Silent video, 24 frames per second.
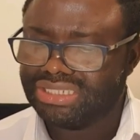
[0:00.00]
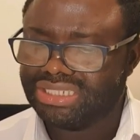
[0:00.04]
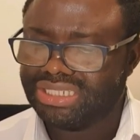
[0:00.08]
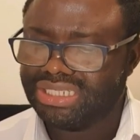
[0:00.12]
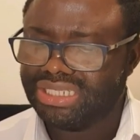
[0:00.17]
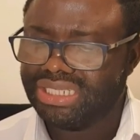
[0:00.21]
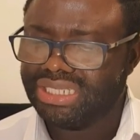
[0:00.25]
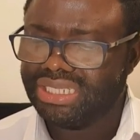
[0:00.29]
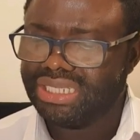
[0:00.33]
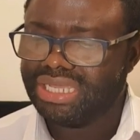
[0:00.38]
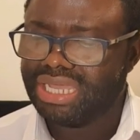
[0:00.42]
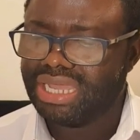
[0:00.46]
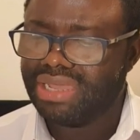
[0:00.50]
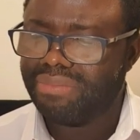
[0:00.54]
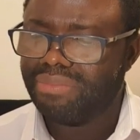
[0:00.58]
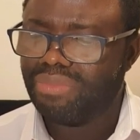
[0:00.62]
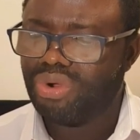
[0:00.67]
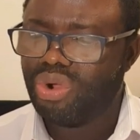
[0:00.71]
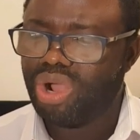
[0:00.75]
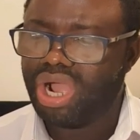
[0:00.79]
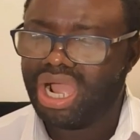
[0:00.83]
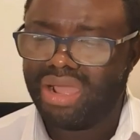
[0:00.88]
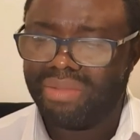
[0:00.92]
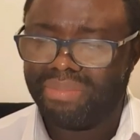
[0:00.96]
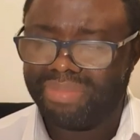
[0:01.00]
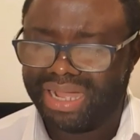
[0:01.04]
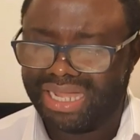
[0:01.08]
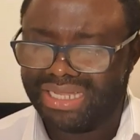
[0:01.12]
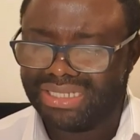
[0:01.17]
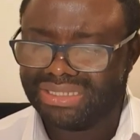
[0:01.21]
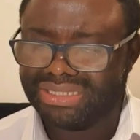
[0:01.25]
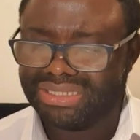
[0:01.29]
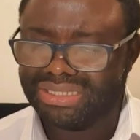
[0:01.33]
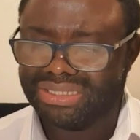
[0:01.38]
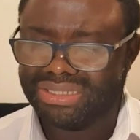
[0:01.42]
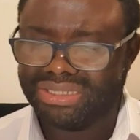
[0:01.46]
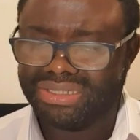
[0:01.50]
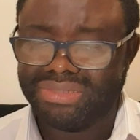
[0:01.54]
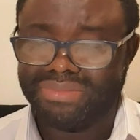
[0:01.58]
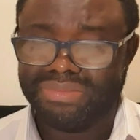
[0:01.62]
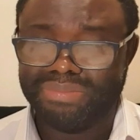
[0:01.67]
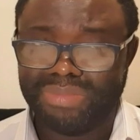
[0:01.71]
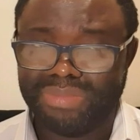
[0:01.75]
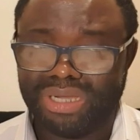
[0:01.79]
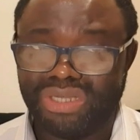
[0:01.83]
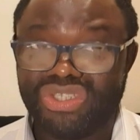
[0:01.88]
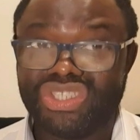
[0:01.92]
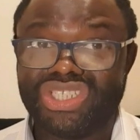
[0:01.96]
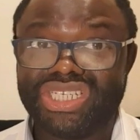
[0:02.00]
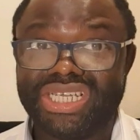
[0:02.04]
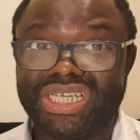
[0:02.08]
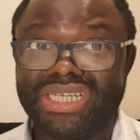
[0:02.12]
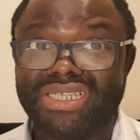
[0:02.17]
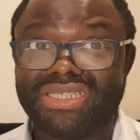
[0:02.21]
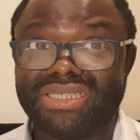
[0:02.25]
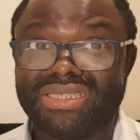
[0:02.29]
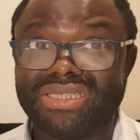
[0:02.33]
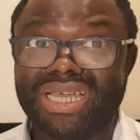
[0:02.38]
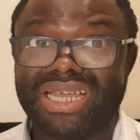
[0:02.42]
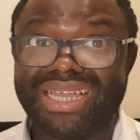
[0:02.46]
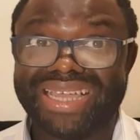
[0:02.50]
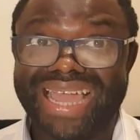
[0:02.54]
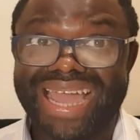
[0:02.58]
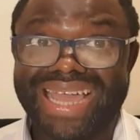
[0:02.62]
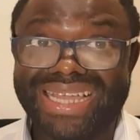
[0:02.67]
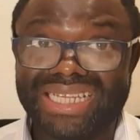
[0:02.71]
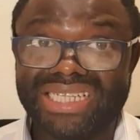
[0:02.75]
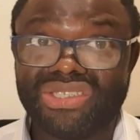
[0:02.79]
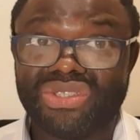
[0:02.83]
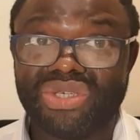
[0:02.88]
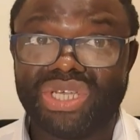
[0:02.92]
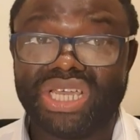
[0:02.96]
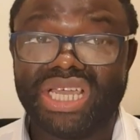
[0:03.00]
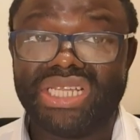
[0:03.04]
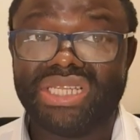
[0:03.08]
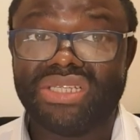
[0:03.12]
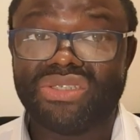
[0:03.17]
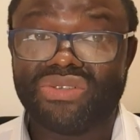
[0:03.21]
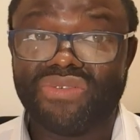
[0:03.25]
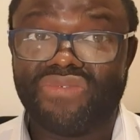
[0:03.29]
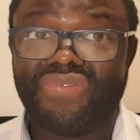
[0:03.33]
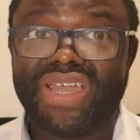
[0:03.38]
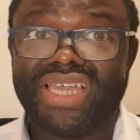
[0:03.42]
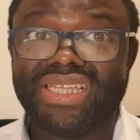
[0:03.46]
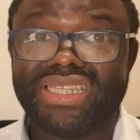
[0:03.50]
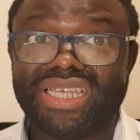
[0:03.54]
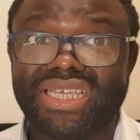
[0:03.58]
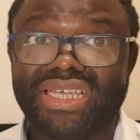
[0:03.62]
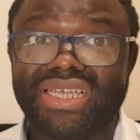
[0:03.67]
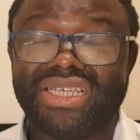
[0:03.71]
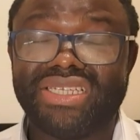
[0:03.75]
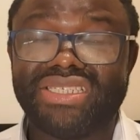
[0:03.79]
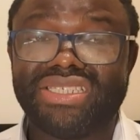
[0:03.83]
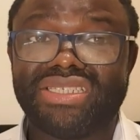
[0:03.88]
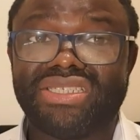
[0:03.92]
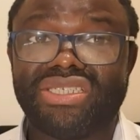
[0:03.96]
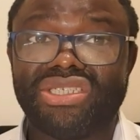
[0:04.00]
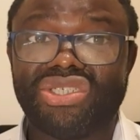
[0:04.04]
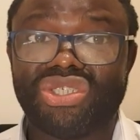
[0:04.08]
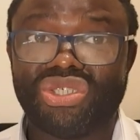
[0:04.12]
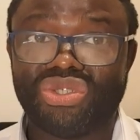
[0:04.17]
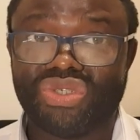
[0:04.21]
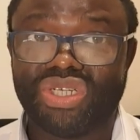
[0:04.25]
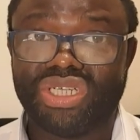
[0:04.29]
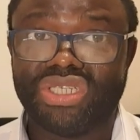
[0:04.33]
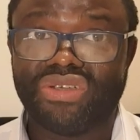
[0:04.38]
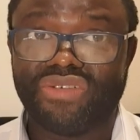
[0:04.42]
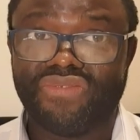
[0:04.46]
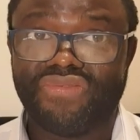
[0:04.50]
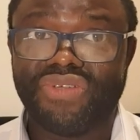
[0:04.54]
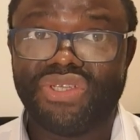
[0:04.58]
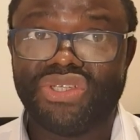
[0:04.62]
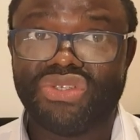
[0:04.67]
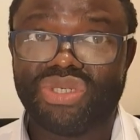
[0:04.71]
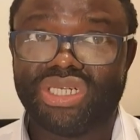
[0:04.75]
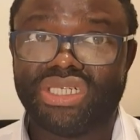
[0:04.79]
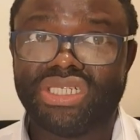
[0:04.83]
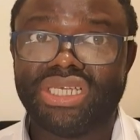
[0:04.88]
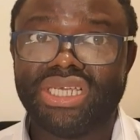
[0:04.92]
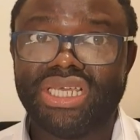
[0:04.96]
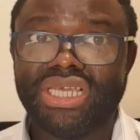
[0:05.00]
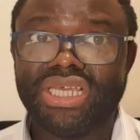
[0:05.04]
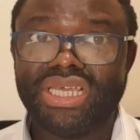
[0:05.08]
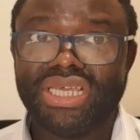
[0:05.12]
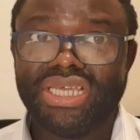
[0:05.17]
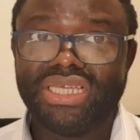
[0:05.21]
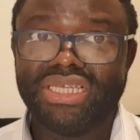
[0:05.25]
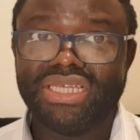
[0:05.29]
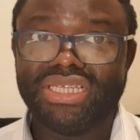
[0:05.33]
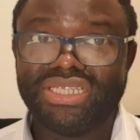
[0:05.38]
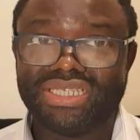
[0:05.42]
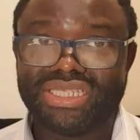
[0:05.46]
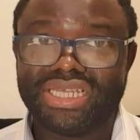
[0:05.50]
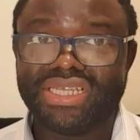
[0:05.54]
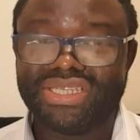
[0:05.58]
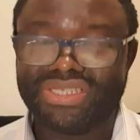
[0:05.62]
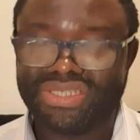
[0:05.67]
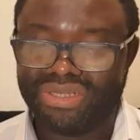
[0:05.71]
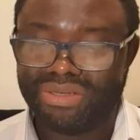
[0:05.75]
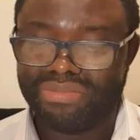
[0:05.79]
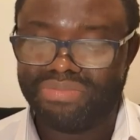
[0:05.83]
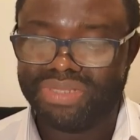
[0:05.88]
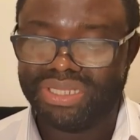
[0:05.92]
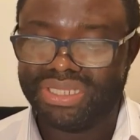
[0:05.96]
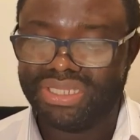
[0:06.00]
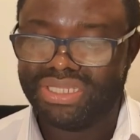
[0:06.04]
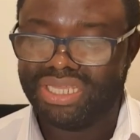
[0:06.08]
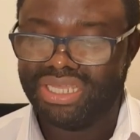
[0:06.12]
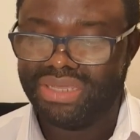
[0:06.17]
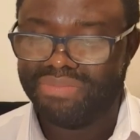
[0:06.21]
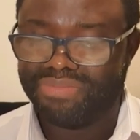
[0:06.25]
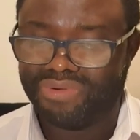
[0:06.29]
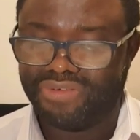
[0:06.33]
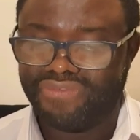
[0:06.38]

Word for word: the uh, Moab, and Mount Seir uh, are gathered together to fight against the children of Israel. He, said something, he